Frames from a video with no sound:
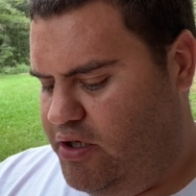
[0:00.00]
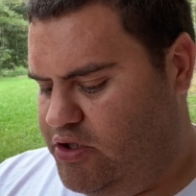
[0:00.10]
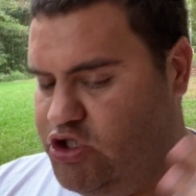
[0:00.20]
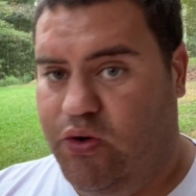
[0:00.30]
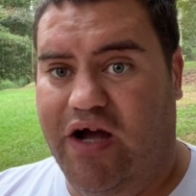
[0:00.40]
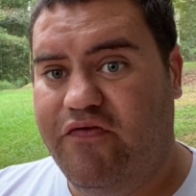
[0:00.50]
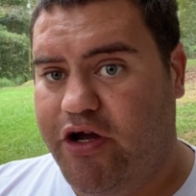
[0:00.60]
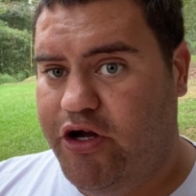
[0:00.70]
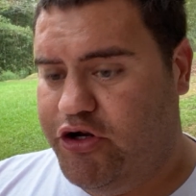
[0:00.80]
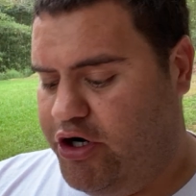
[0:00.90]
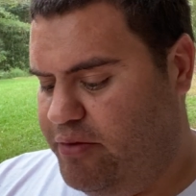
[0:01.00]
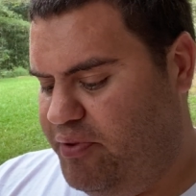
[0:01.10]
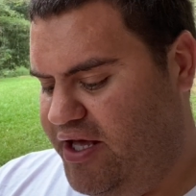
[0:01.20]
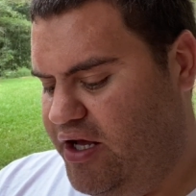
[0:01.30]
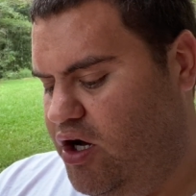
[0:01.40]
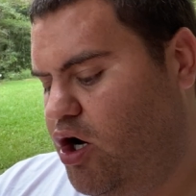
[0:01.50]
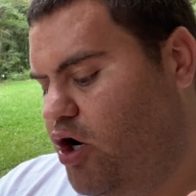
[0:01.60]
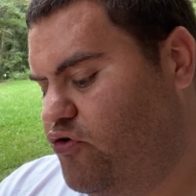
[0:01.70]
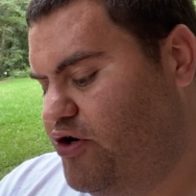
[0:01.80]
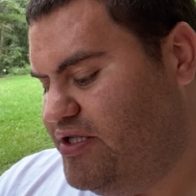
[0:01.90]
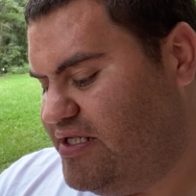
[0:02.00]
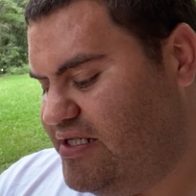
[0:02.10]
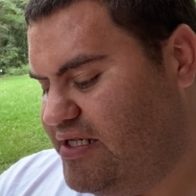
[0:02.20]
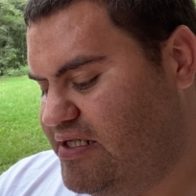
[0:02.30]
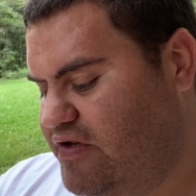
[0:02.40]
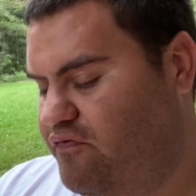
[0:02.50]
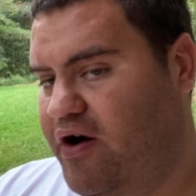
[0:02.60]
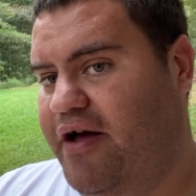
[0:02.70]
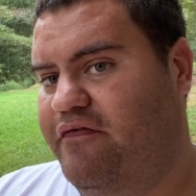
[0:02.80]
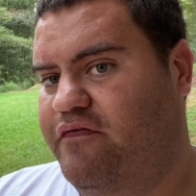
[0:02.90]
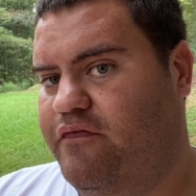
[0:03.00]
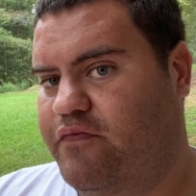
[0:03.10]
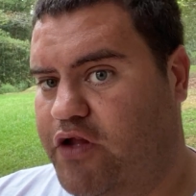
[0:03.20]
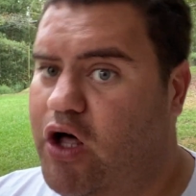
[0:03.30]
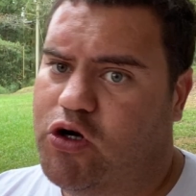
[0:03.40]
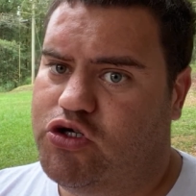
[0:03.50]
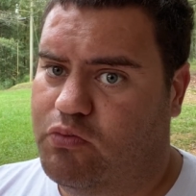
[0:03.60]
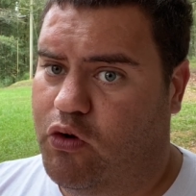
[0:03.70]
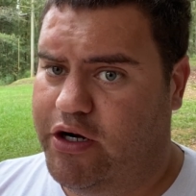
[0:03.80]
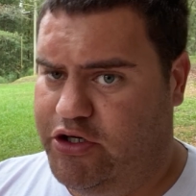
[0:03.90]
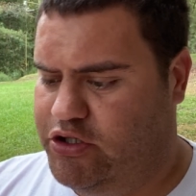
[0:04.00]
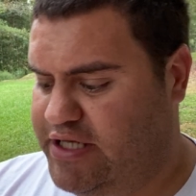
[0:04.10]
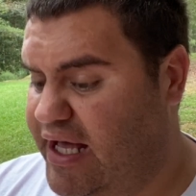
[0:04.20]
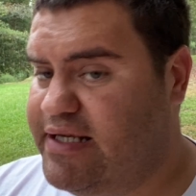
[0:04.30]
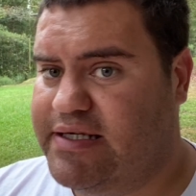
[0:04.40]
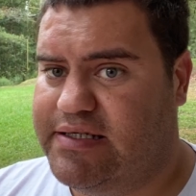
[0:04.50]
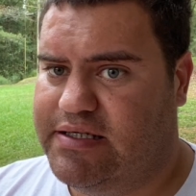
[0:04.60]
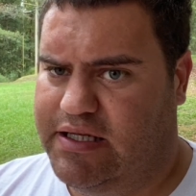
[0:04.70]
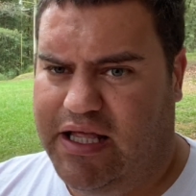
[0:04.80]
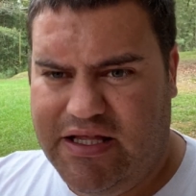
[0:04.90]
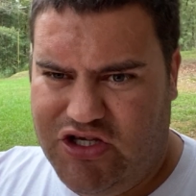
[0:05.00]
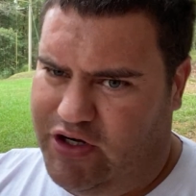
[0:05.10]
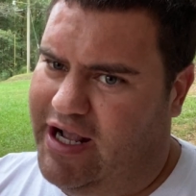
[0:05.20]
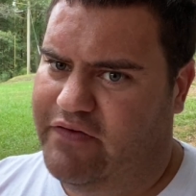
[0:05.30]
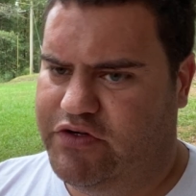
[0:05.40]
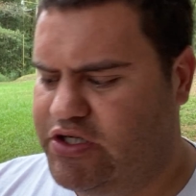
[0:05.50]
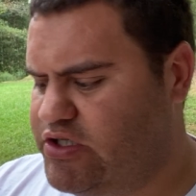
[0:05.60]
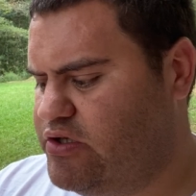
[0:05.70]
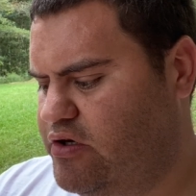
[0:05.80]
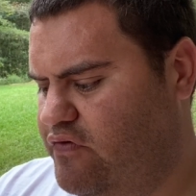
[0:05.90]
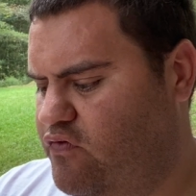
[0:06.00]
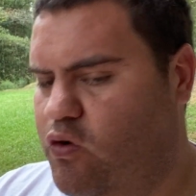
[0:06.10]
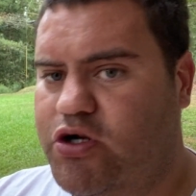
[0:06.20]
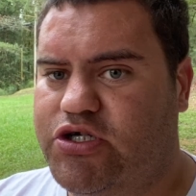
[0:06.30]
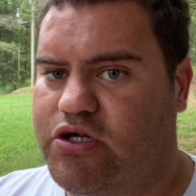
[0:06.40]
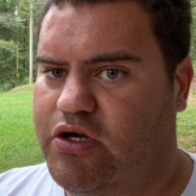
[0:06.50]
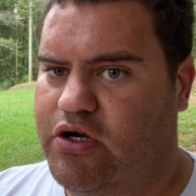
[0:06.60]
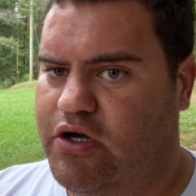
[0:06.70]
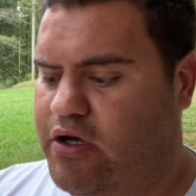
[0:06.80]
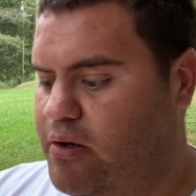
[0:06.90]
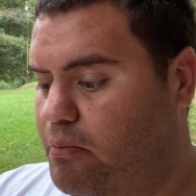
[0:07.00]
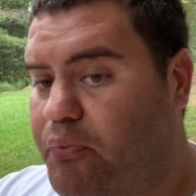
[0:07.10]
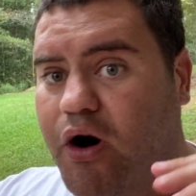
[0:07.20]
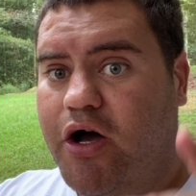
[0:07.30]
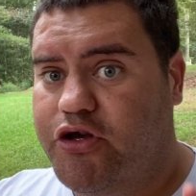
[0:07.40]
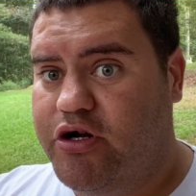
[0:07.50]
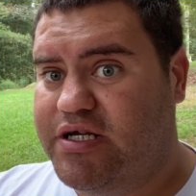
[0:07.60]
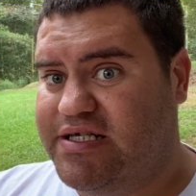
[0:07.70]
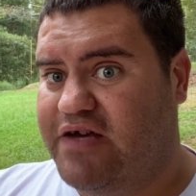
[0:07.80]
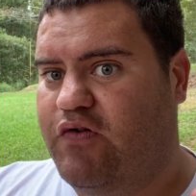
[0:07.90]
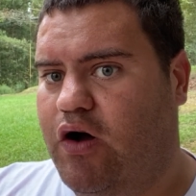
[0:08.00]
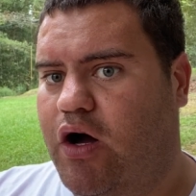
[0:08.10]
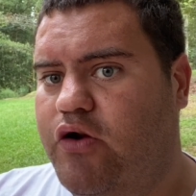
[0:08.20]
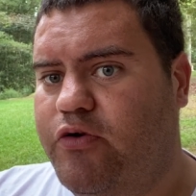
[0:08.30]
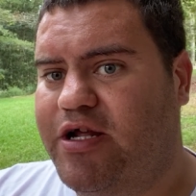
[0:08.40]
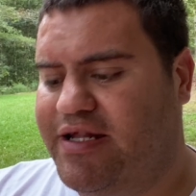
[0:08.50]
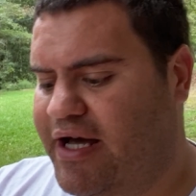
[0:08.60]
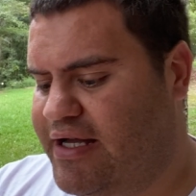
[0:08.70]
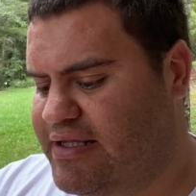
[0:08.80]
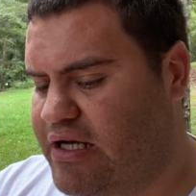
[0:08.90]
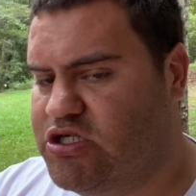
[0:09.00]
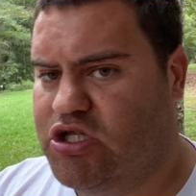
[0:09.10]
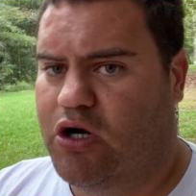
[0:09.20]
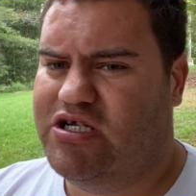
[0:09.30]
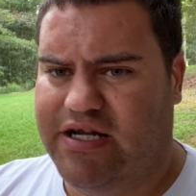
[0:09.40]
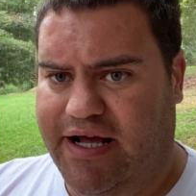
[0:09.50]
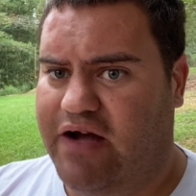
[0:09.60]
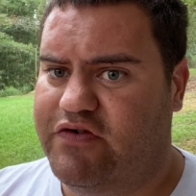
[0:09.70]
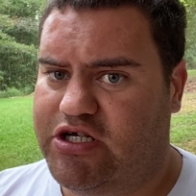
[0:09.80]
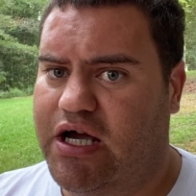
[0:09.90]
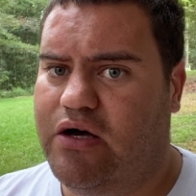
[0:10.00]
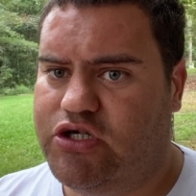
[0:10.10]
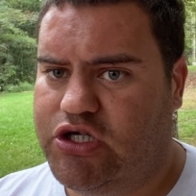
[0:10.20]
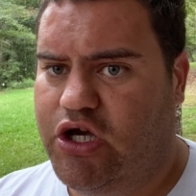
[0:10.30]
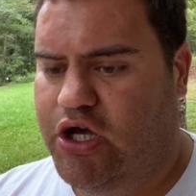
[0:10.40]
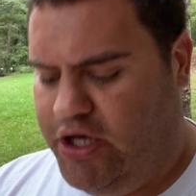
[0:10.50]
So every year you're going to pay $165 more in your taxes. Now these are averages, of course, but you're going to save $109,000 on an average house.